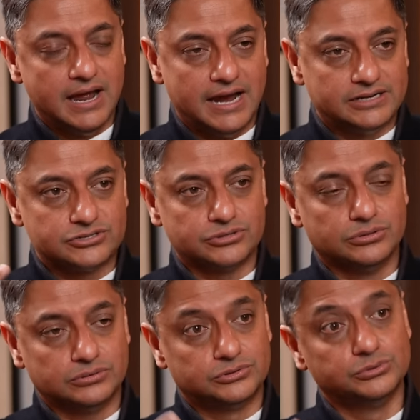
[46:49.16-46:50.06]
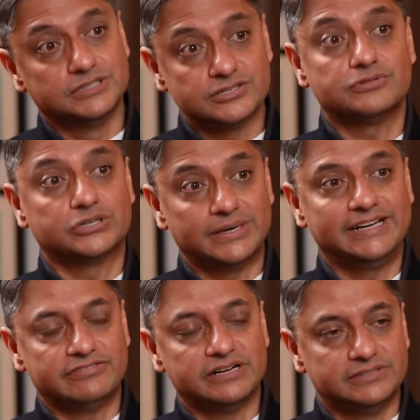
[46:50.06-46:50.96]
And so do this over
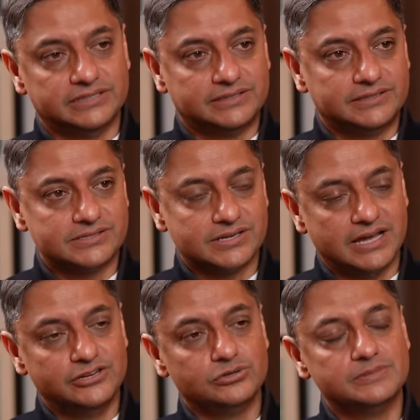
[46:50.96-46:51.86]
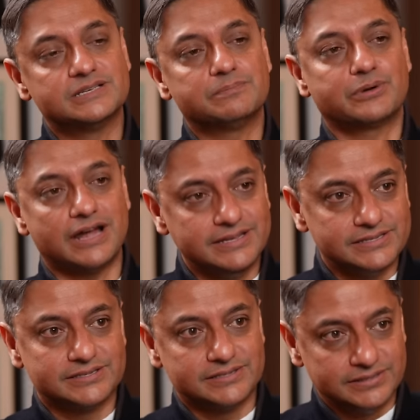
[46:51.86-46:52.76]
25 years, and you'll be
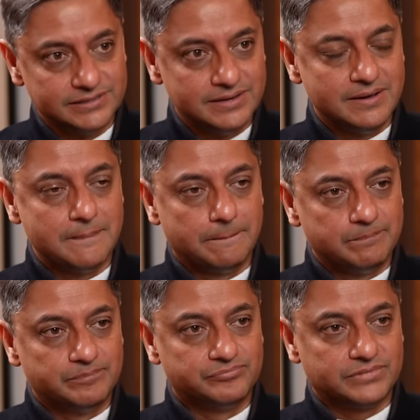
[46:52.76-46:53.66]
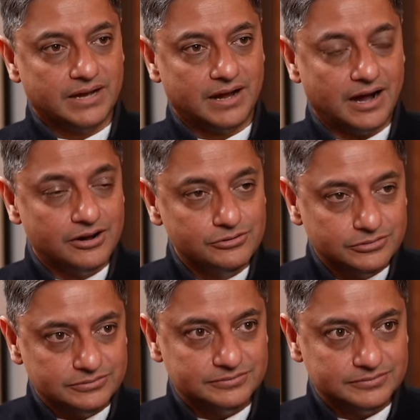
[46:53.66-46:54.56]
surprised
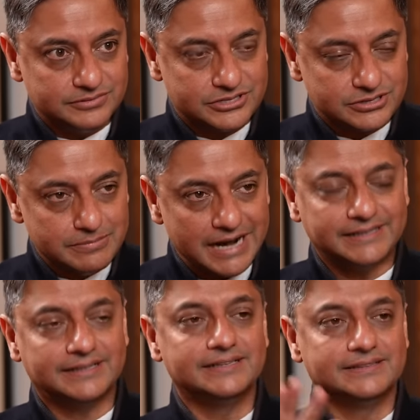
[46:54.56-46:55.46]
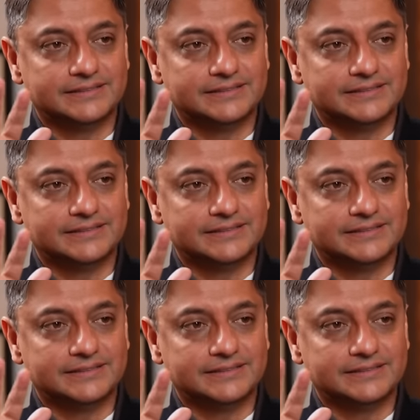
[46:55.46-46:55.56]
how dramatically